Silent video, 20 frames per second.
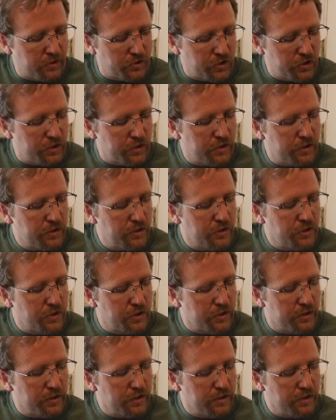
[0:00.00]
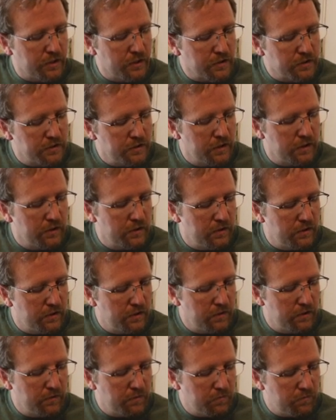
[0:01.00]
G, G.
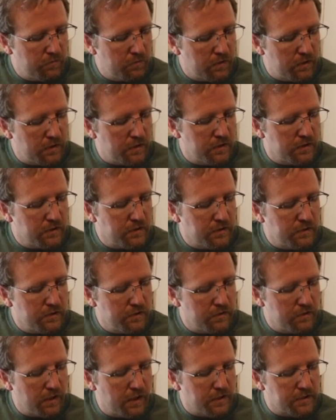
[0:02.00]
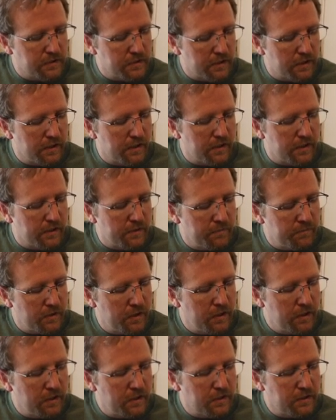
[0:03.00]
1, 2, last time.
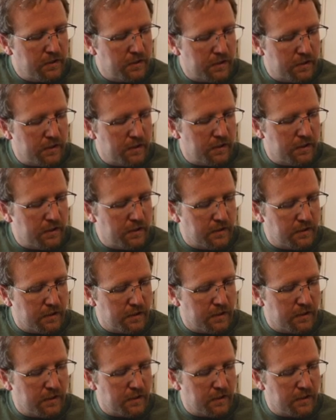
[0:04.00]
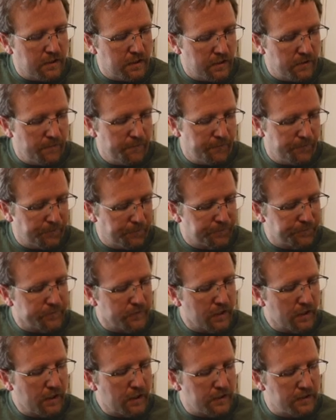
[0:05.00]
D, D,
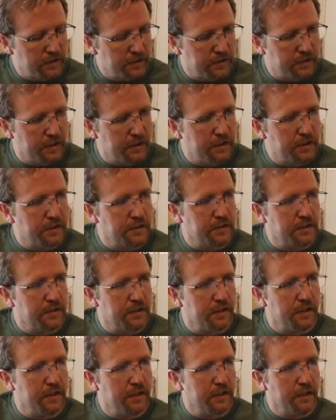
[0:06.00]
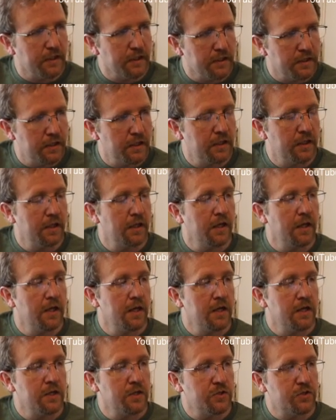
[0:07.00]
C, C,
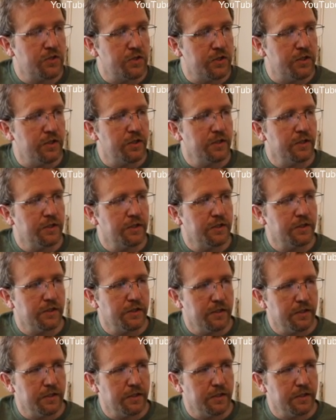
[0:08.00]
G, G.